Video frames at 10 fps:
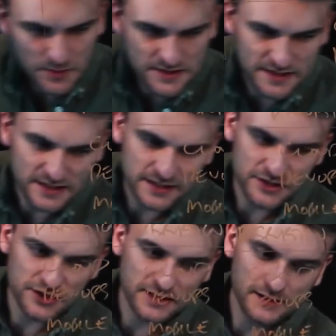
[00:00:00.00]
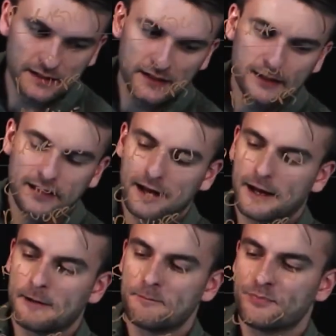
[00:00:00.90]
put CTG.
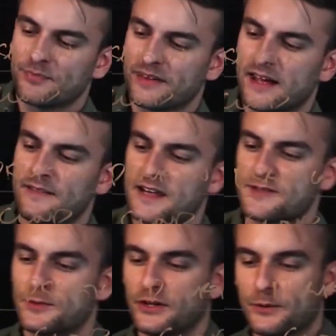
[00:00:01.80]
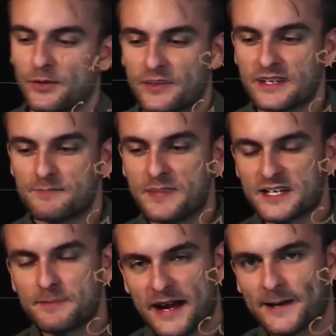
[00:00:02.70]
And that's really where these
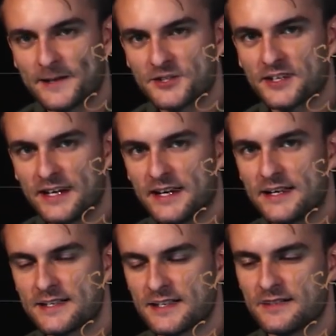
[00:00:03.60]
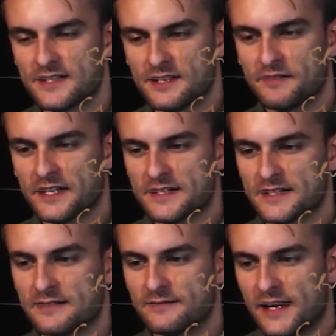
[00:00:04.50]
mismanaged keys and certificates
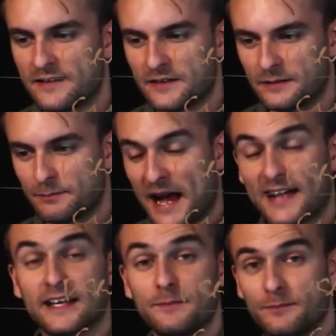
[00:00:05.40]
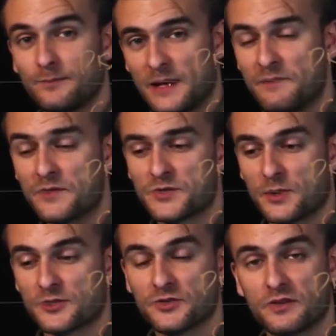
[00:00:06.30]
and the backend
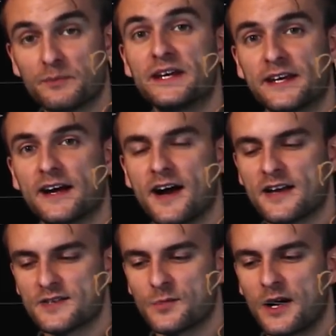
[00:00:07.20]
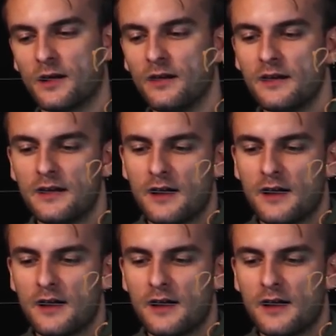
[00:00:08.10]
infrastructure, the PKI as well,